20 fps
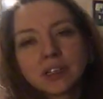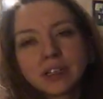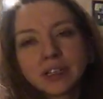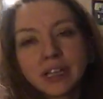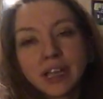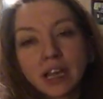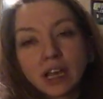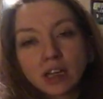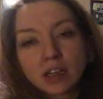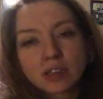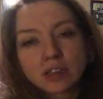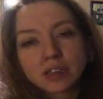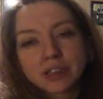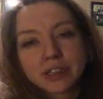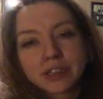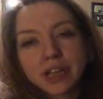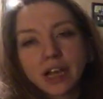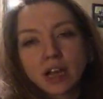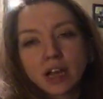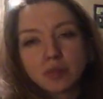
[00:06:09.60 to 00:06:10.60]
Yeah,
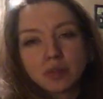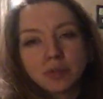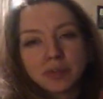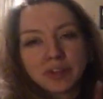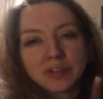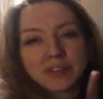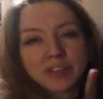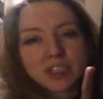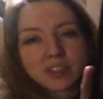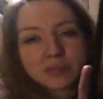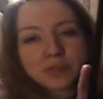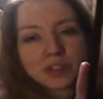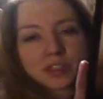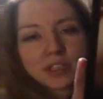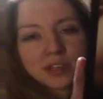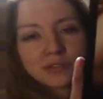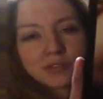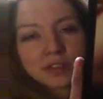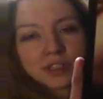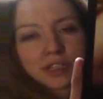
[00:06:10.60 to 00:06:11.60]
I'll put my Facebook,
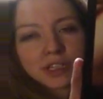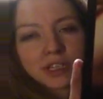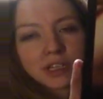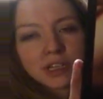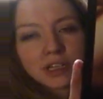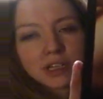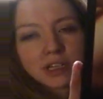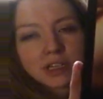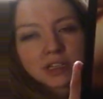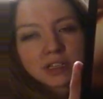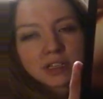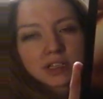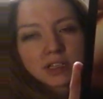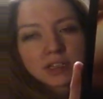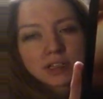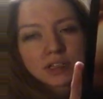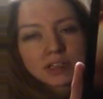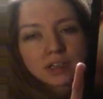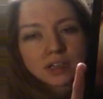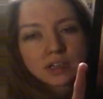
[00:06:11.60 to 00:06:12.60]
definitely.
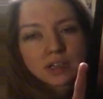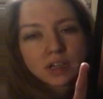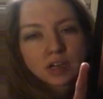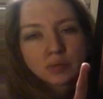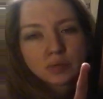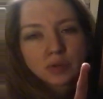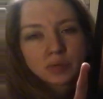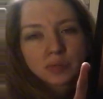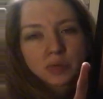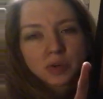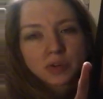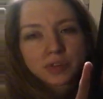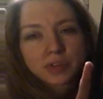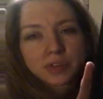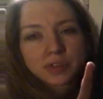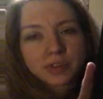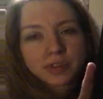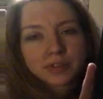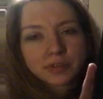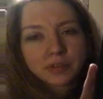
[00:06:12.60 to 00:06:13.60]
I'll put
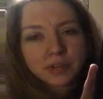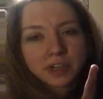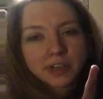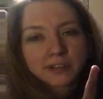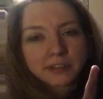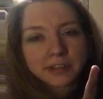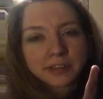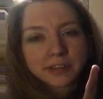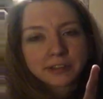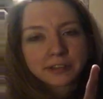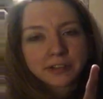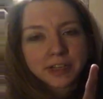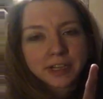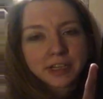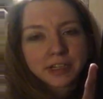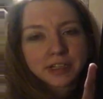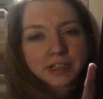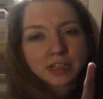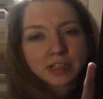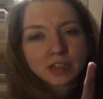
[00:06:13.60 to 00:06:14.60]
both, whatever,
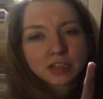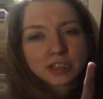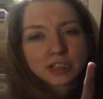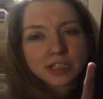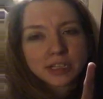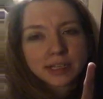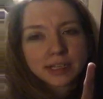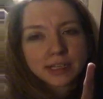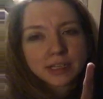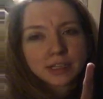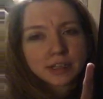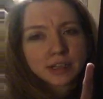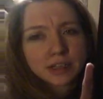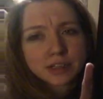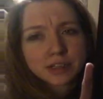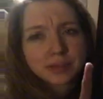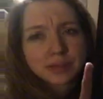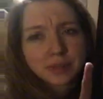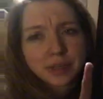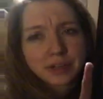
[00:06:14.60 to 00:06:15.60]
right? I'll just link it
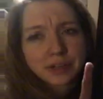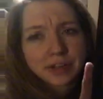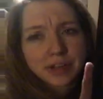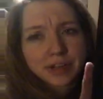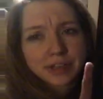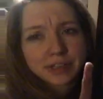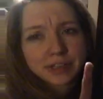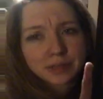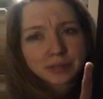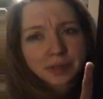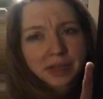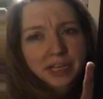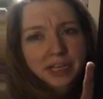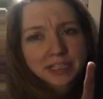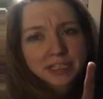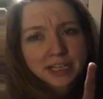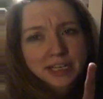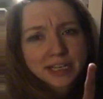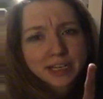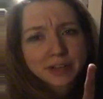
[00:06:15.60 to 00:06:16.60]
onto my regular
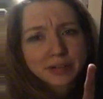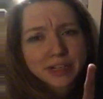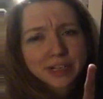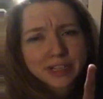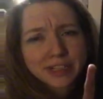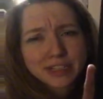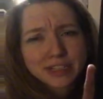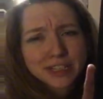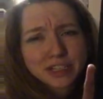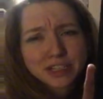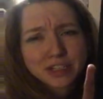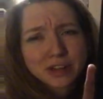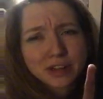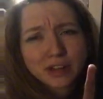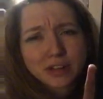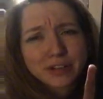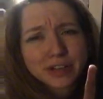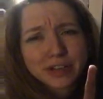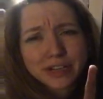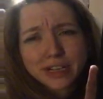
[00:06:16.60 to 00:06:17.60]
page anyway because I should
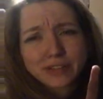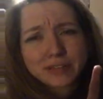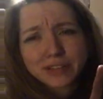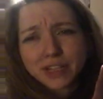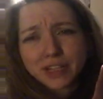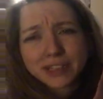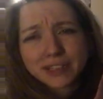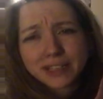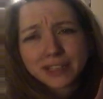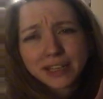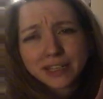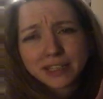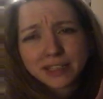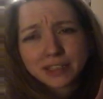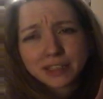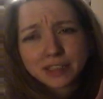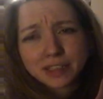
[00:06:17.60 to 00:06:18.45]
already have done that.